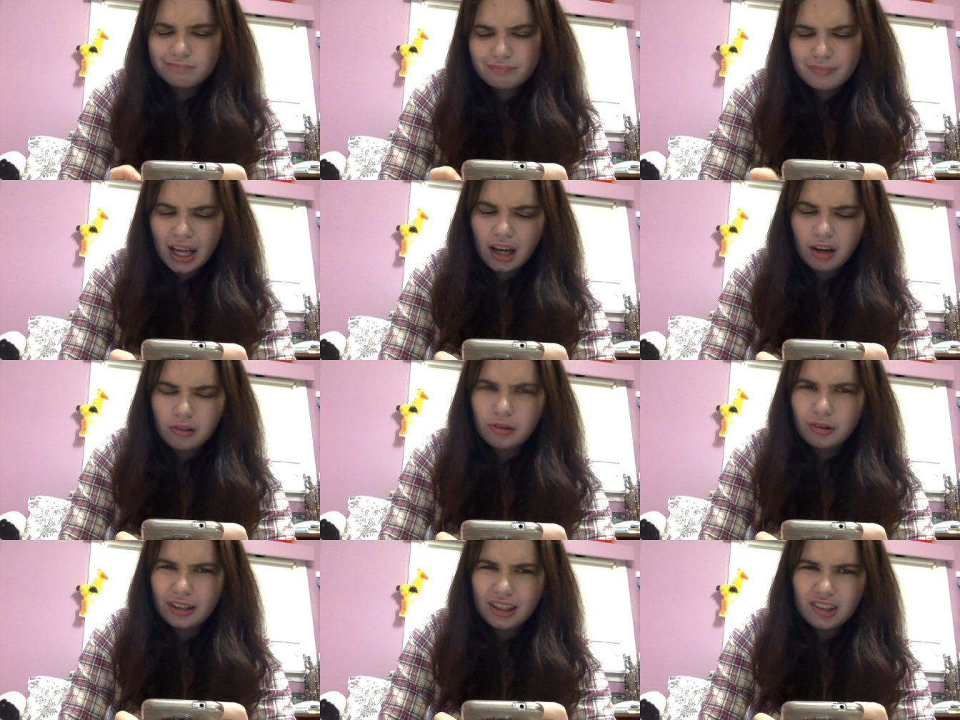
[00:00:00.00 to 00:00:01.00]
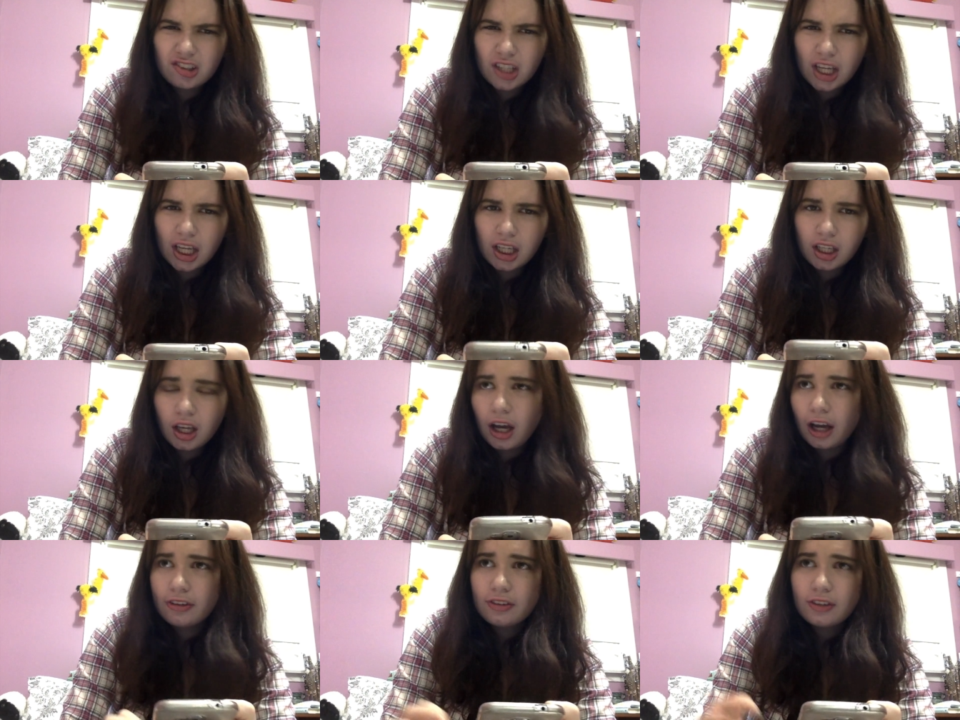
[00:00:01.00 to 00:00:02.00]
Yeah, oh lordy, shit.
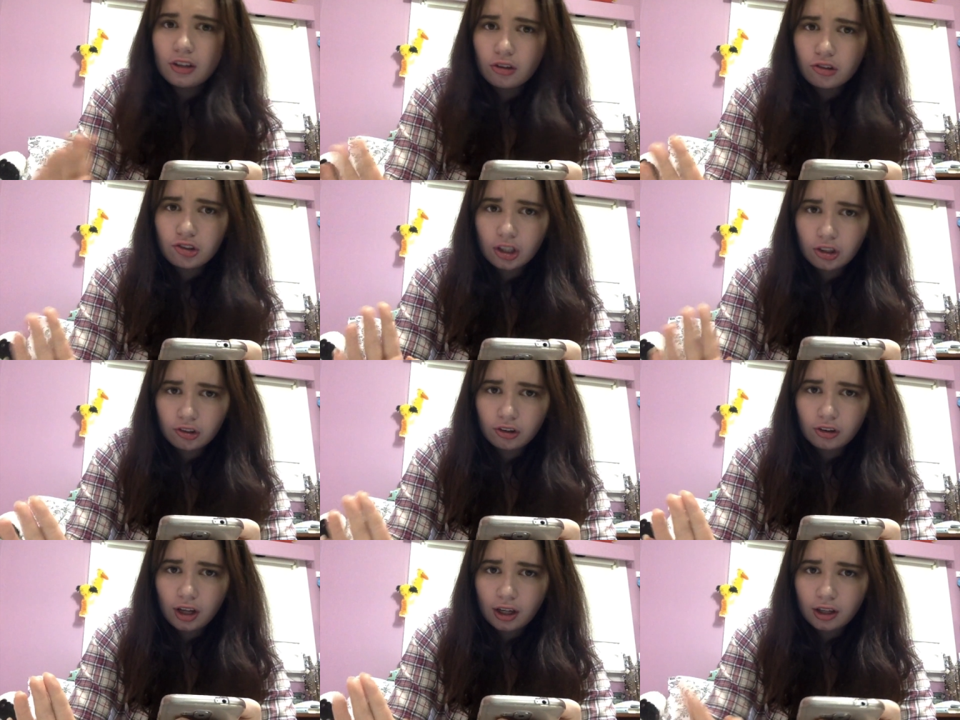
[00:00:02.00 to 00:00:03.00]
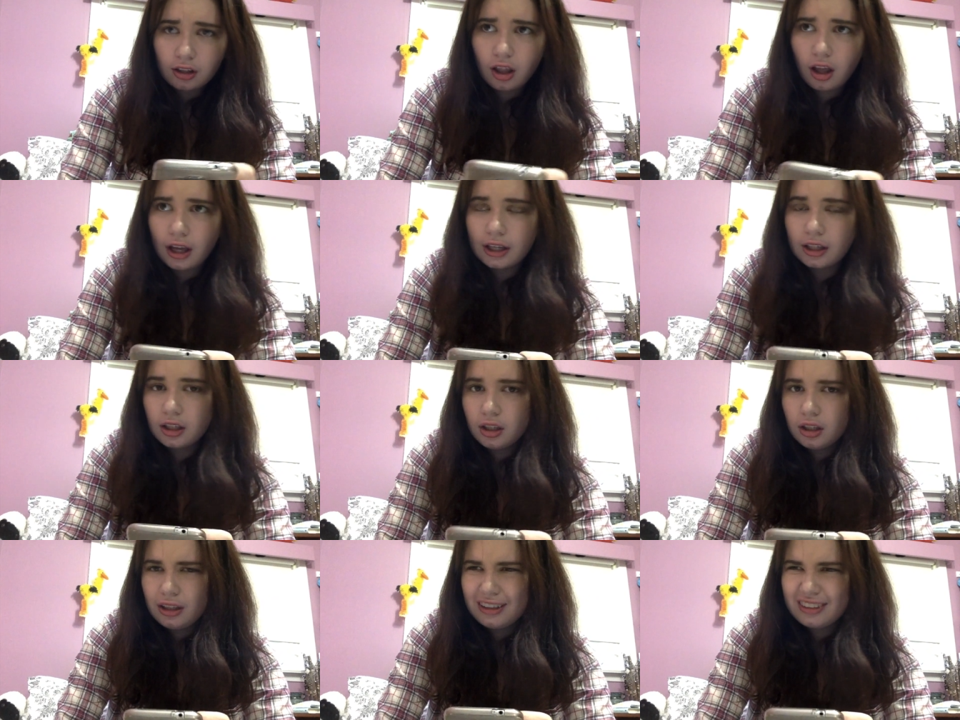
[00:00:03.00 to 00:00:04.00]
I used to say no shit, Sherlock a lot.
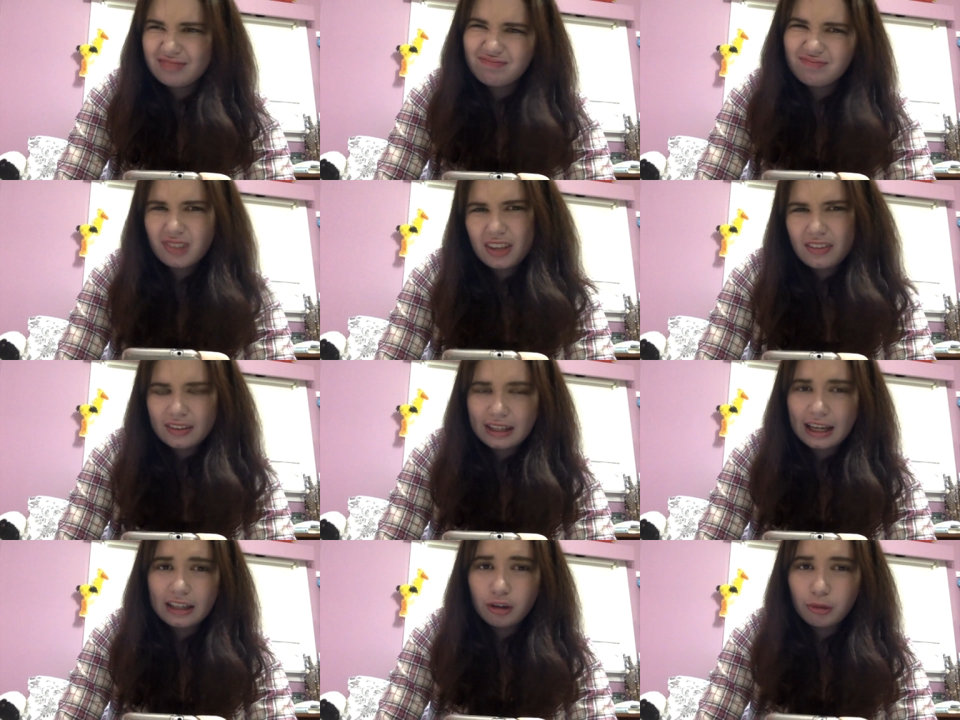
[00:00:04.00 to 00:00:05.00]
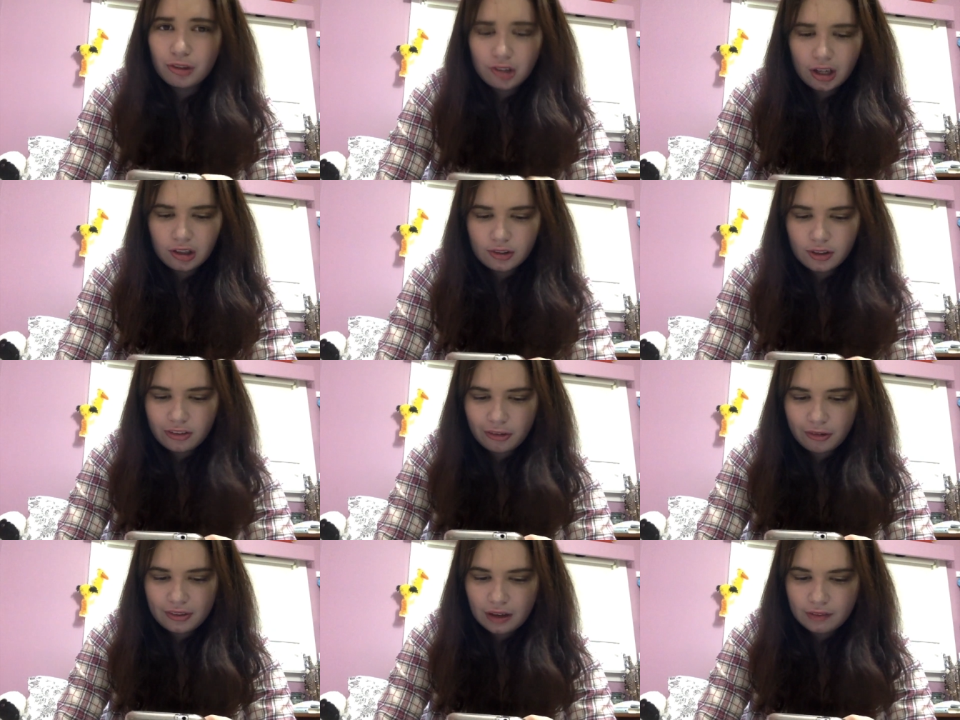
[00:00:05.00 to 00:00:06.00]
Things like that. It always changes. I
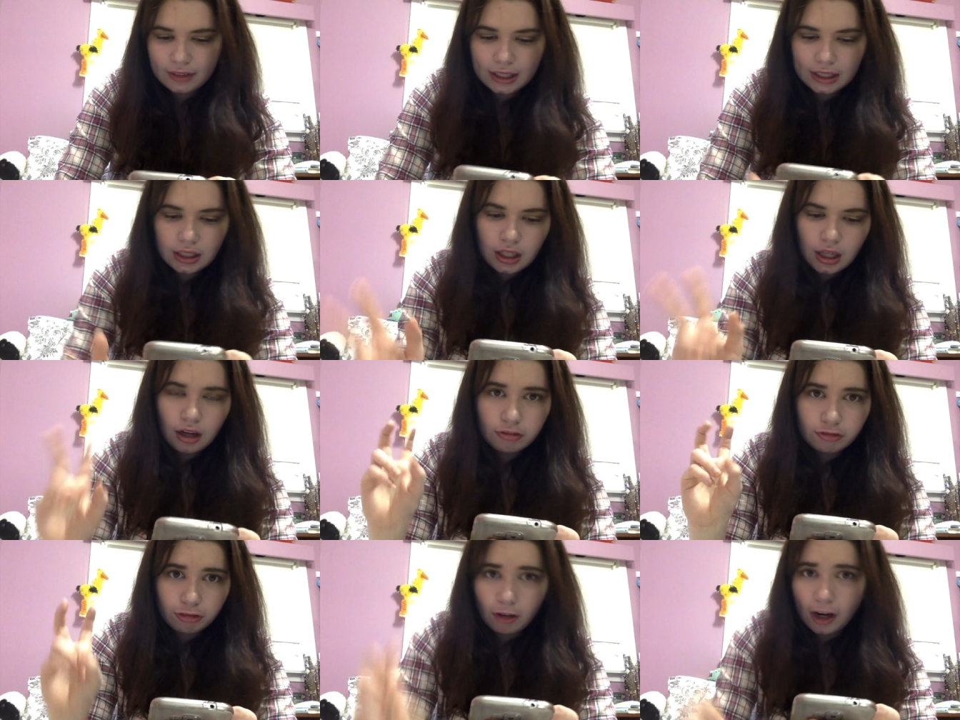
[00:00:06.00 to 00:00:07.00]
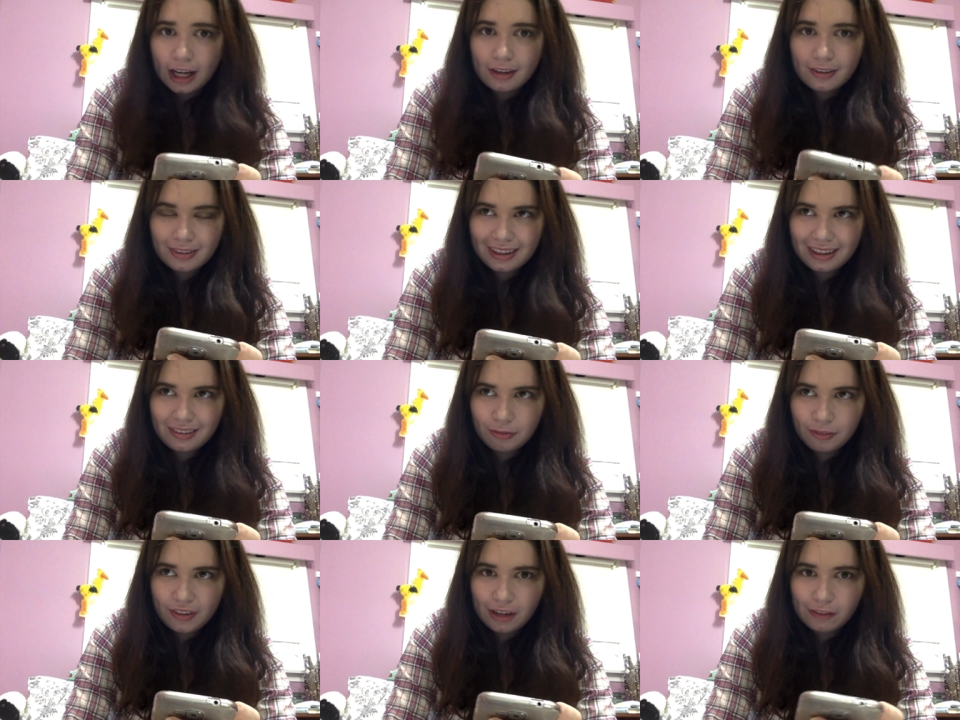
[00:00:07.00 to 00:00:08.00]
always have like a phrase that I
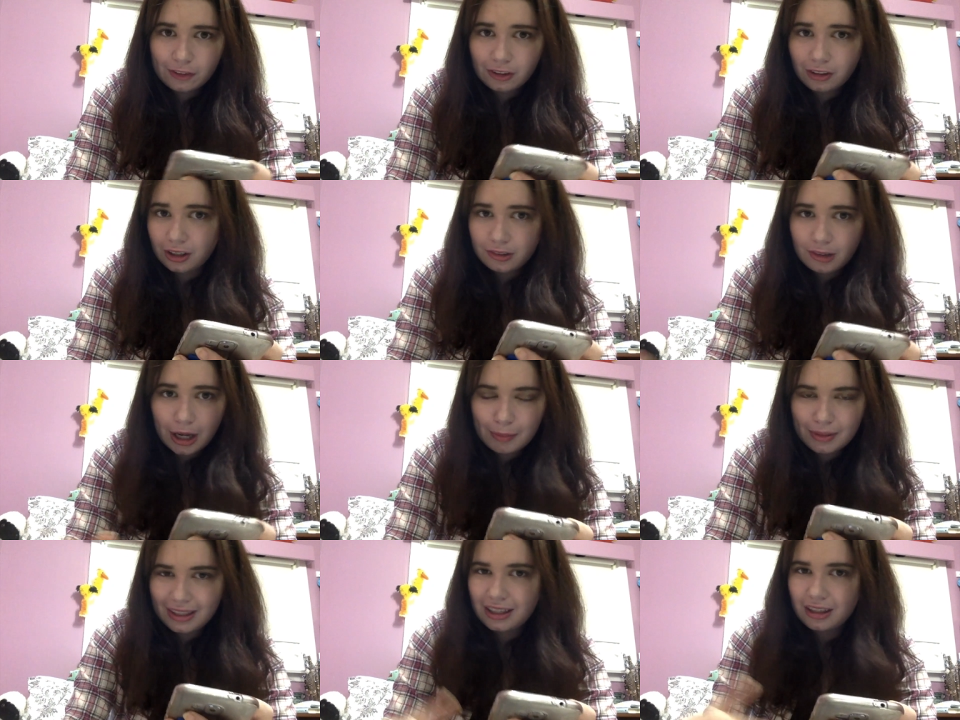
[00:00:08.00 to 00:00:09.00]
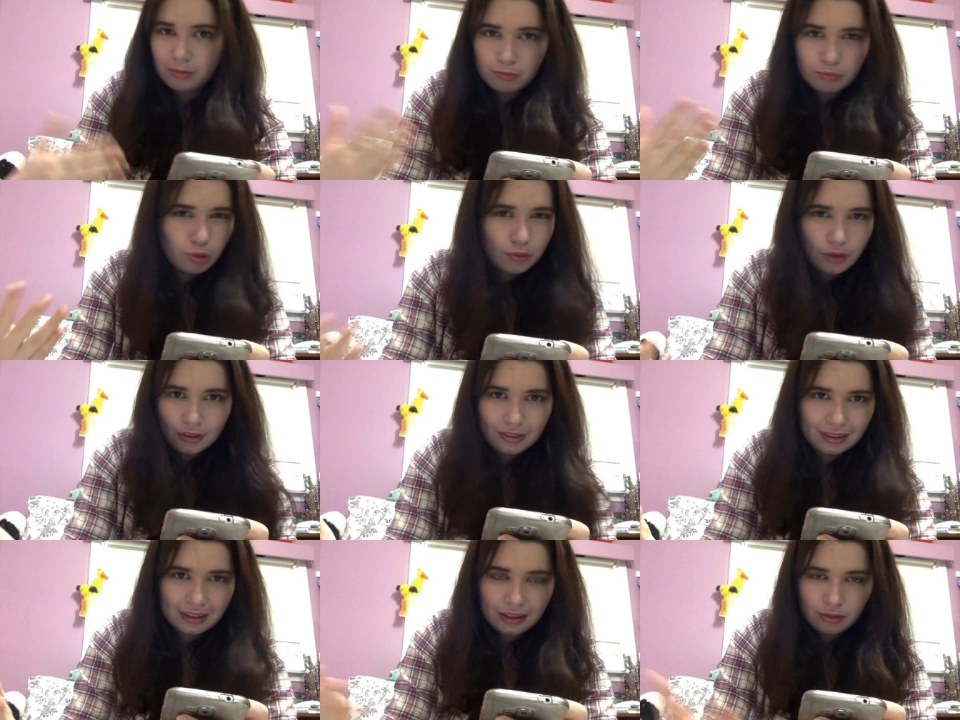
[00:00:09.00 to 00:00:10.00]
say for a long time and then it moves on to
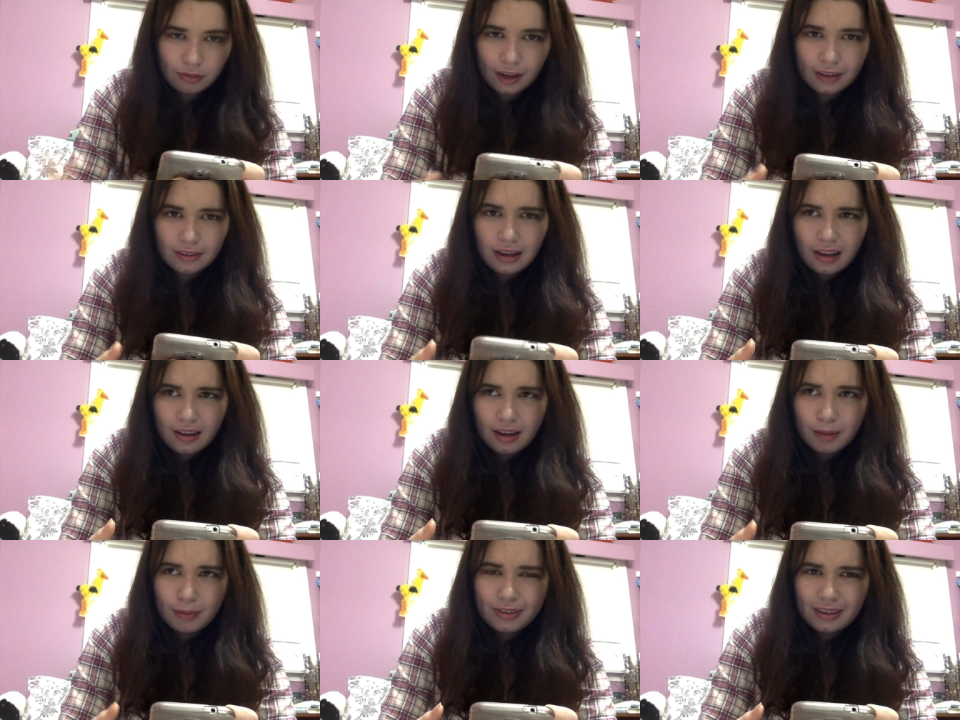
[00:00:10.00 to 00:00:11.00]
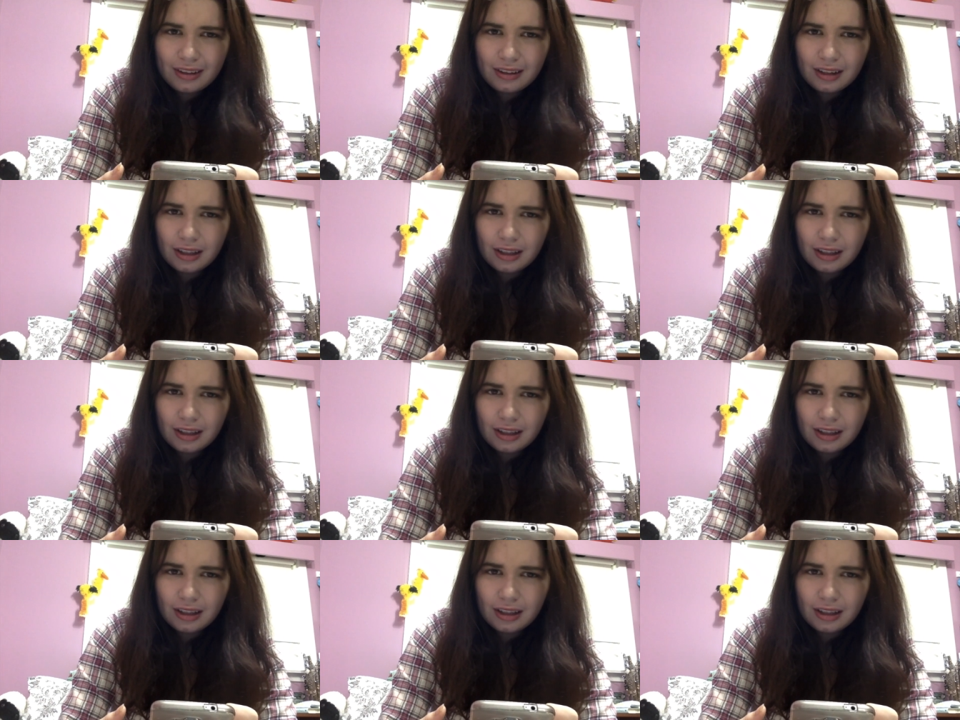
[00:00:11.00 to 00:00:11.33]
the next phrase. I've been saying